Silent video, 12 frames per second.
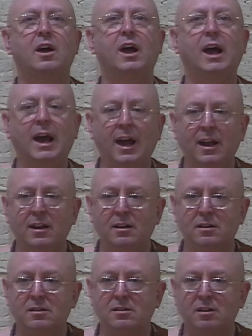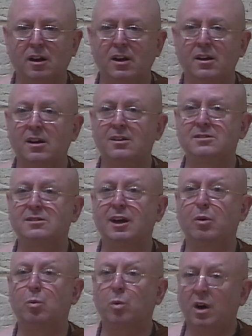And I can
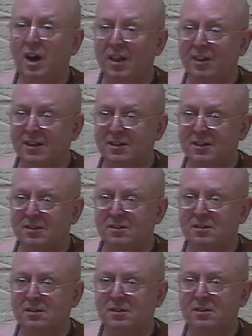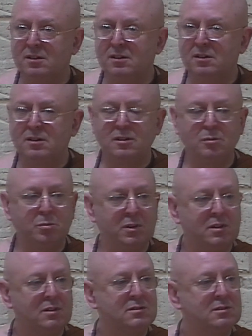understand why they did,
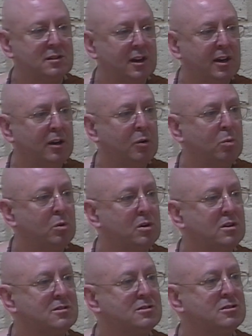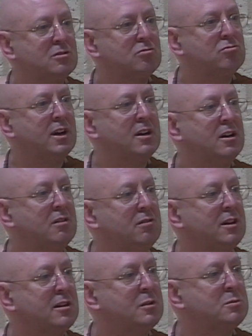because they were
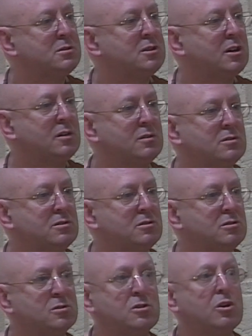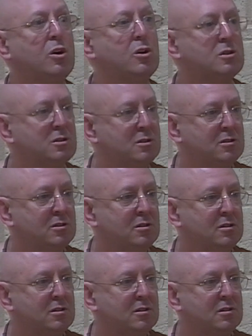surrendering themselves to God.
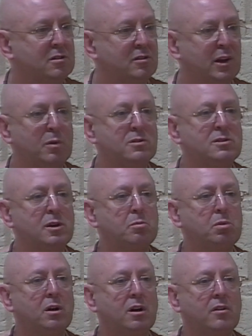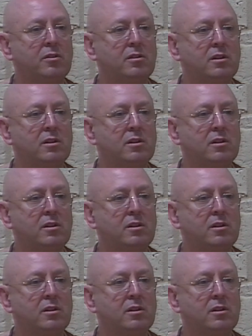That was their path.